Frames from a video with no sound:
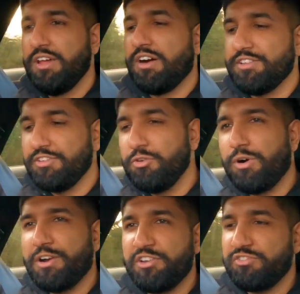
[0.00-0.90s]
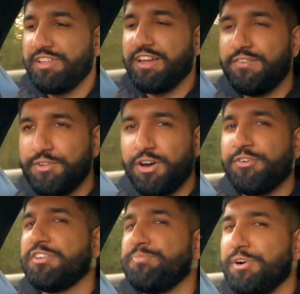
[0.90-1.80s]
on the new RS3 they're gonna have an
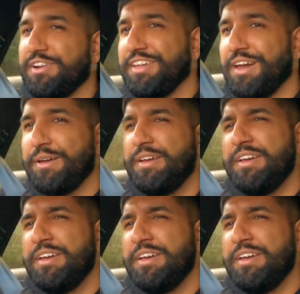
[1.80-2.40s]
RS button here.